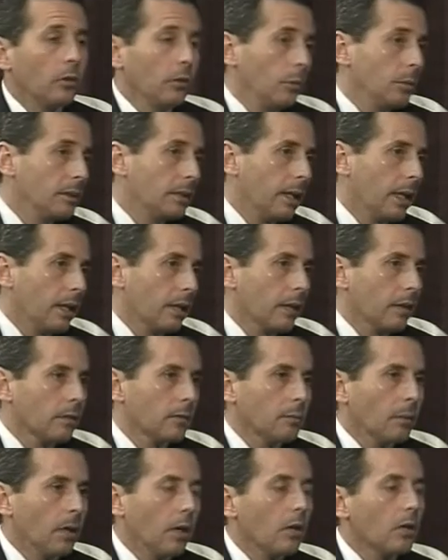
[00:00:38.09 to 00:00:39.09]
Louisiana
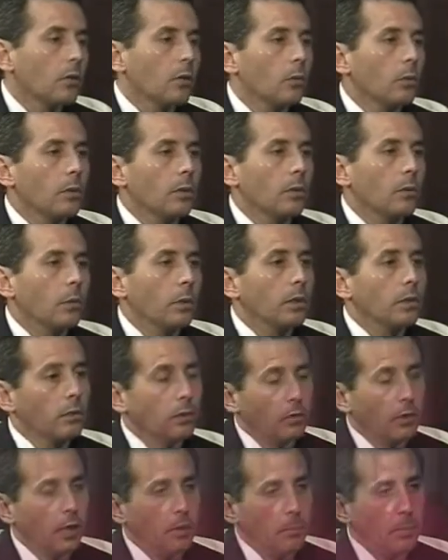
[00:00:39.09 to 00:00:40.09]
because my uncle went to
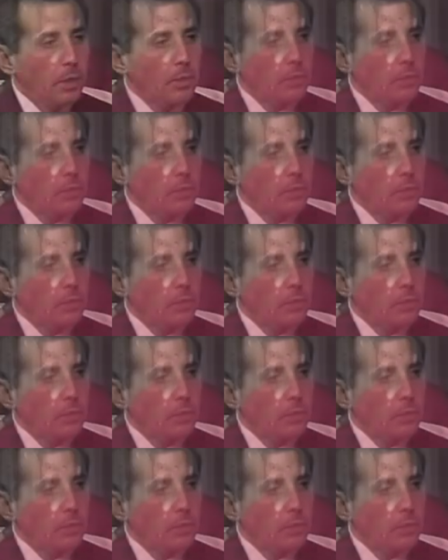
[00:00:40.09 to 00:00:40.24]
Tulane Medical